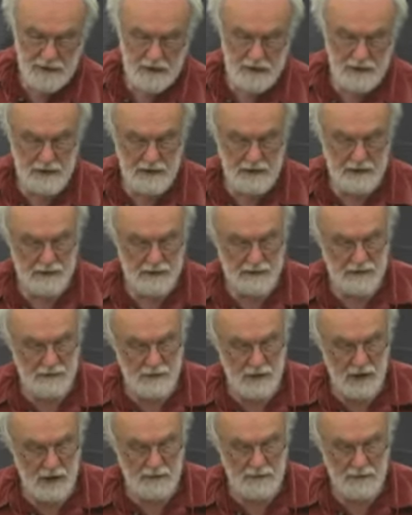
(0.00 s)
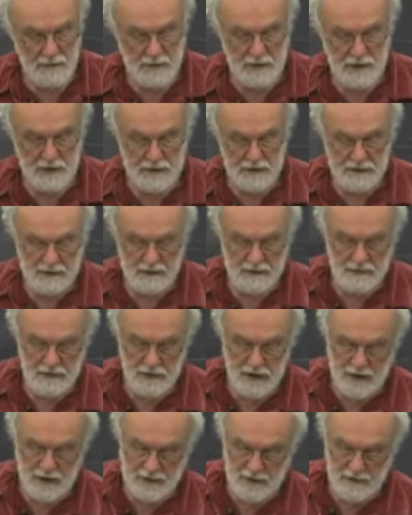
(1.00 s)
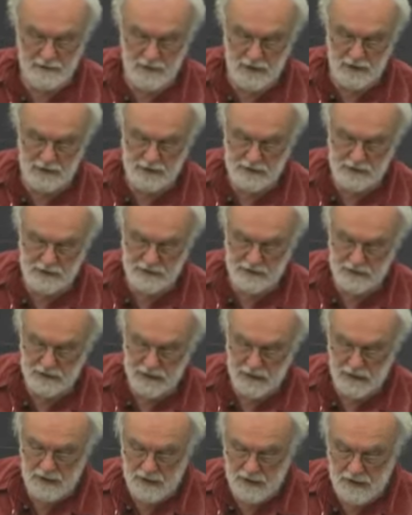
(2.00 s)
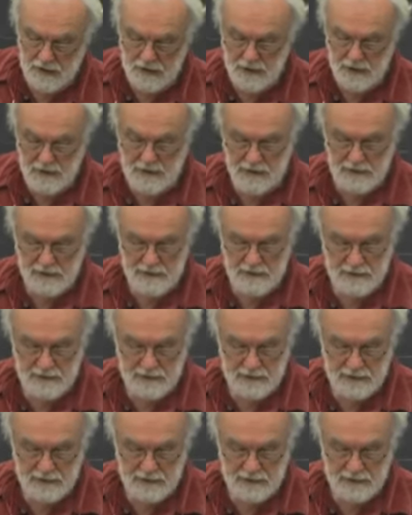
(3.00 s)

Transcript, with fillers: uh, demand for workers and rising wages uh,